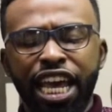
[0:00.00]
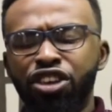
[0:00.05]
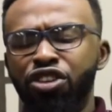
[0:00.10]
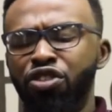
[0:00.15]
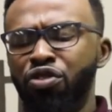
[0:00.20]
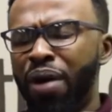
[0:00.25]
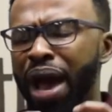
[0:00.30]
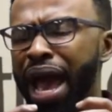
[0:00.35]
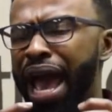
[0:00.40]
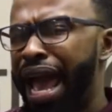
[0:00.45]

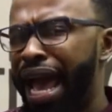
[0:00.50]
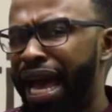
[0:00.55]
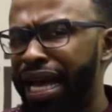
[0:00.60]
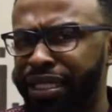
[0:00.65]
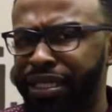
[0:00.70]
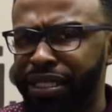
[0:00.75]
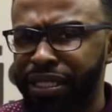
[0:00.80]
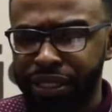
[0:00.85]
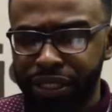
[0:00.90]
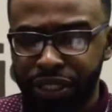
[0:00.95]
Can you
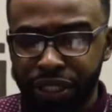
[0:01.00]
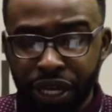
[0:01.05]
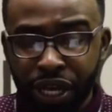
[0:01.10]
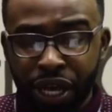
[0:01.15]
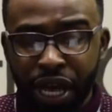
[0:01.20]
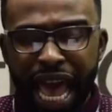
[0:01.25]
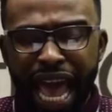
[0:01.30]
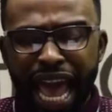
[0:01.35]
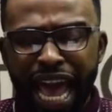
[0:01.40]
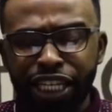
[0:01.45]

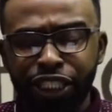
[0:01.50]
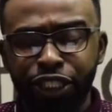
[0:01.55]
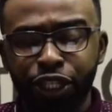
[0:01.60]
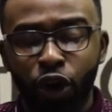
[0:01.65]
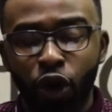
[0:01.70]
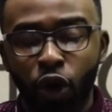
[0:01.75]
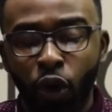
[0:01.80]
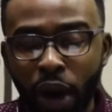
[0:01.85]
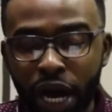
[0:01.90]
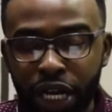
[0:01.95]
answers
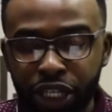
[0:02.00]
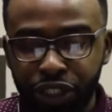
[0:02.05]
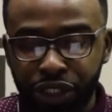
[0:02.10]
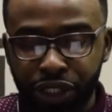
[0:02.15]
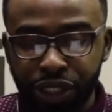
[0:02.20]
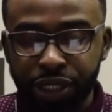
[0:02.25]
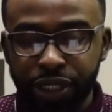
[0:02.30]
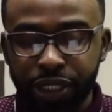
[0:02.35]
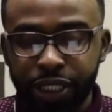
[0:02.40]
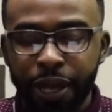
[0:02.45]
answer
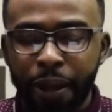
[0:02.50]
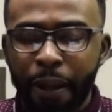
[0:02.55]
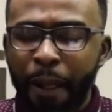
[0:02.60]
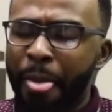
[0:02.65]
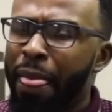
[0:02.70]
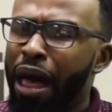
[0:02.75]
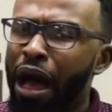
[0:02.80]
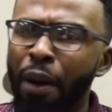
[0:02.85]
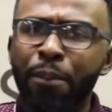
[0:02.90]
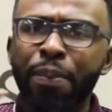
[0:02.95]
questions
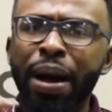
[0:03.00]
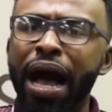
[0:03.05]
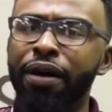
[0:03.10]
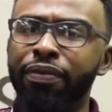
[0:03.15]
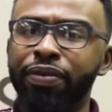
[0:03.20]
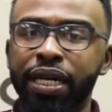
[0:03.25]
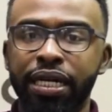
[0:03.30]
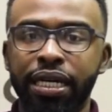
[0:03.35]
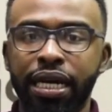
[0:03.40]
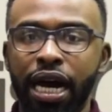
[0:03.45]

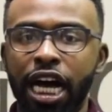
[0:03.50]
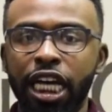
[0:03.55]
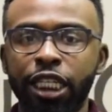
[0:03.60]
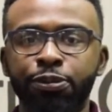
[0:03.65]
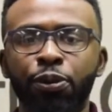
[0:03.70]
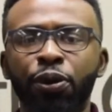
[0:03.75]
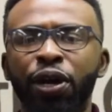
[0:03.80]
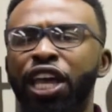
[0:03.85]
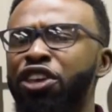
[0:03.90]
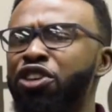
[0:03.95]
about the
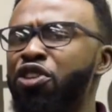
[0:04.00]
gospel?